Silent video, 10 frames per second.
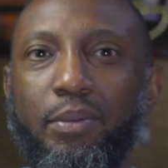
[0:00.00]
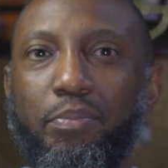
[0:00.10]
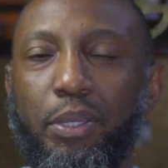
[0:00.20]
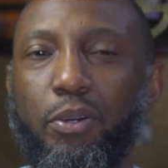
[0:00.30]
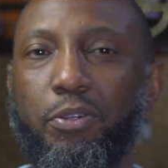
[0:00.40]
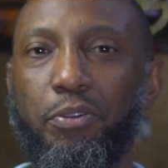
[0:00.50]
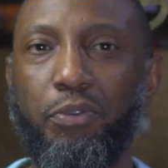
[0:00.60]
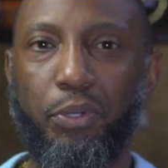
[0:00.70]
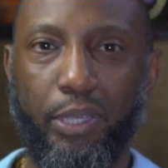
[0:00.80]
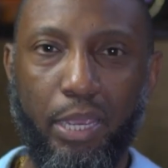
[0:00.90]
because of
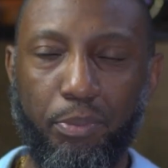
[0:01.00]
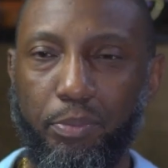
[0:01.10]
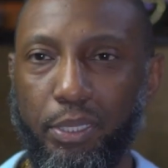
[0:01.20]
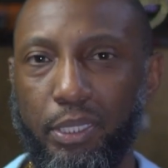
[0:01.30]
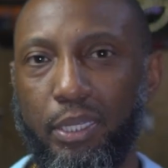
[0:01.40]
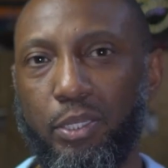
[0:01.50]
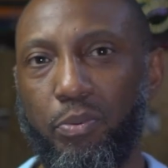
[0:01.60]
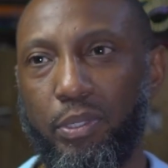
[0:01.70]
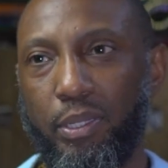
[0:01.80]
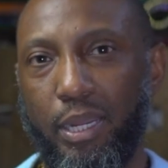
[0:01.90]
your capabilities,
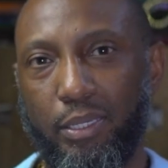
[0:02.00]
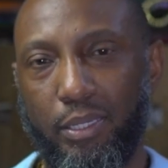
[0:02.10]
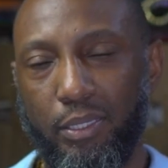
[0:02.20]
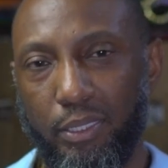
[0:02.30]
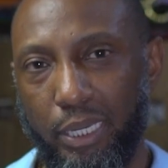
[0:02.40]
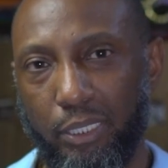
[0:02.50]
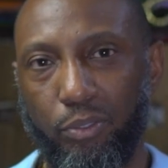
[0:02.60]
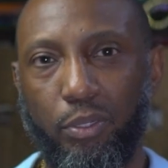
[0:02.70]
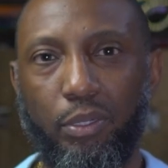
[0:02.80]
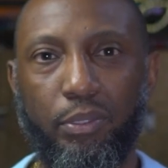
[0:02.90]
whether that's
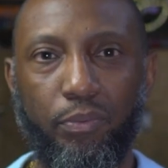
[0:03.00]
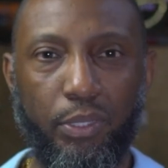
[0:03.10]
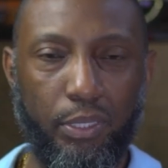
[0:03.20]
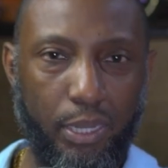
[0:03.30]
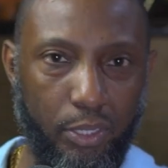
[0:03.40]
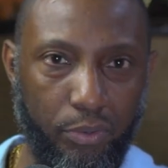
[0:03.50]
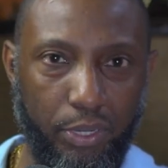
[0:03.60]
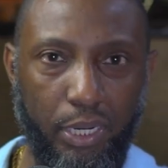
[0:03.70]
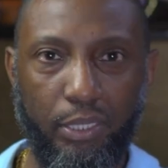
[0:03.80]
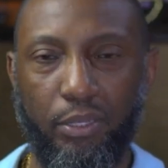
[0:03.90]
intellectual and whether that's
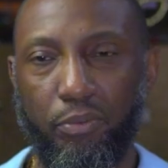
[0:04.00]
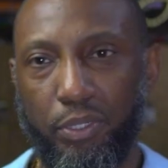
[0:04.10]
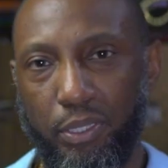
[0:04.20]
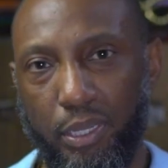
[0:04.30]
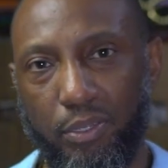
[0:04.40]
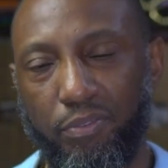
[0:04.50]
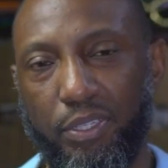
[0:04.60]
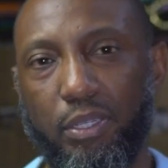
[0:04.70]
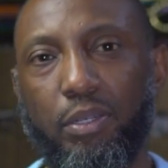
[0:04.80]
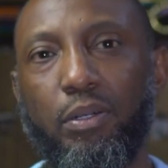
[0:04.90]
creative, whether that's
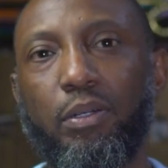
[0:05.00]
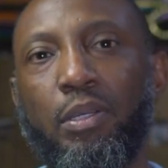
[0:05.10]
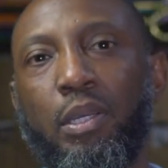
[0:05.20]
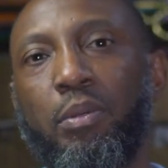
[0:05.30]
physical,